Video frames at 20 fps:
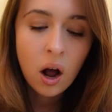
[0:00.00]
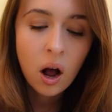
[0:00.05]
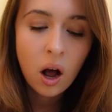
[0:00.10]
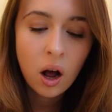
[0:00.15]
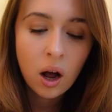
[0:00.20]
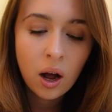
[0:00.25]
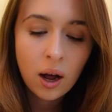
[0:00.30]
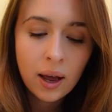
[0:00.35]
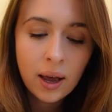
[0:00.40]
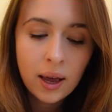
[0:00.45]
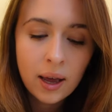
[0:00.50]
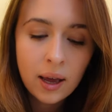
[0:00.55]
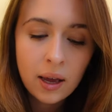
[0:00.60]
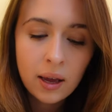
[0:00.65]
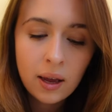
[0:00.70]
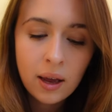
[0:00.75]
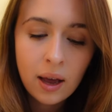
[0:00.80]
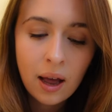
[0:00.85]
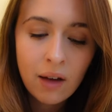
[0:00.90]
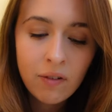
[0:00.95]

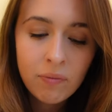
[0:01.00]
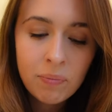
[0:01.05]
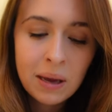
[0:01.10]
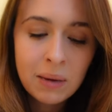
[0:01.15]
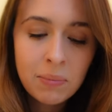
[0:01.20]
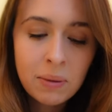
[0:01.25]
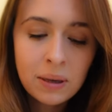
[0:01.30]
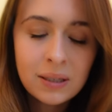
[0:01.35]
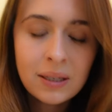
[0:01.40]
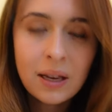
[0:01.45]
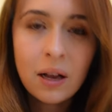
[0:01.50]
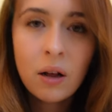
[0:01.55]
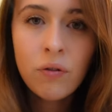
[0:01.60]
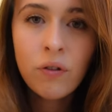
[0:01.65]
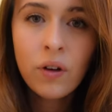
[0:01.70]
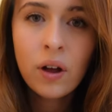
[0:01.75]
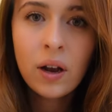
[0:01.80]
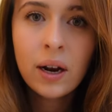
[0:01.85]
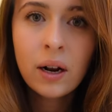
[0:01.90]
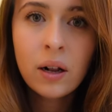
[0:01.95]
I have made
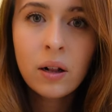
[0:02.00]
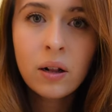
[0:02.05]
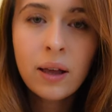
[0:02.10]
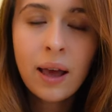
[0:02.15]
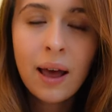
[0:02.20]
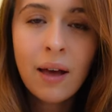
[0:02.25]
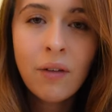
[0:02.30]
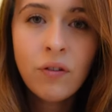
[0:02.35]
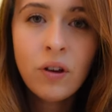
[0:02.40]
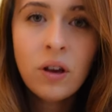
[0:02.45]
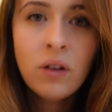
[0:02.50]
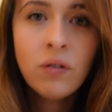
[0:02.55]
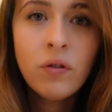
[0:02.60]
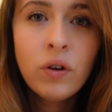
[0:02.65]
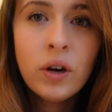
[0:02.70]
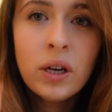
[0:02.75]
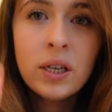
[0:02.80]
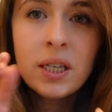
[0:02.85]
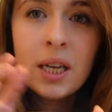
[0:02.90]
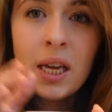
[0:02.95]
myself a little
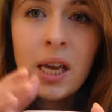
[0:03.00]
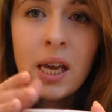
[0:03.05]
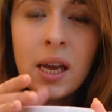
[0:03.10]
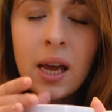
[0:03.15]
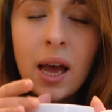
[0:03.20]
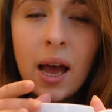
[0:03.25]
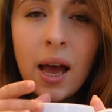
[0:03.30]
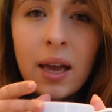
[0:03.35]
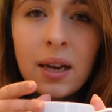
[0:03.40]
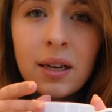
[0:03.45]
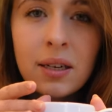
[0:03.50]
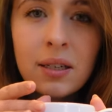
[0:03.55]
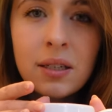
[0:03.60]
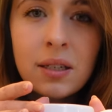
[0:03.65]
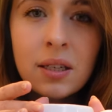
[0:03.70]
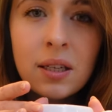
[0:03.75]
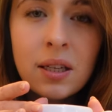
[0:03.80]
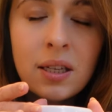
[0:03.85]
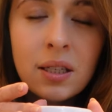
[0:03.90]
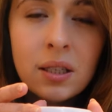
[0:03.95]
caffeine-free tea, and
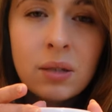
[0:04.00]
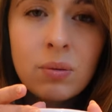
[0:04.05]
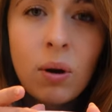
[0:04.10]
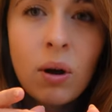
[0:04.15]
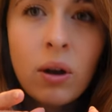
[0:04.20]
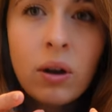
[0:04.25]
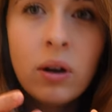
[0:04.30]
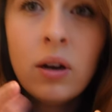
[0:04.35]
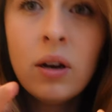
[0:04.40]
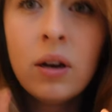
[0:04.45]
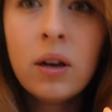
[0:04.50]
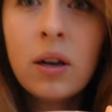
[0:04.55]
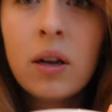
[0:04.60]
this one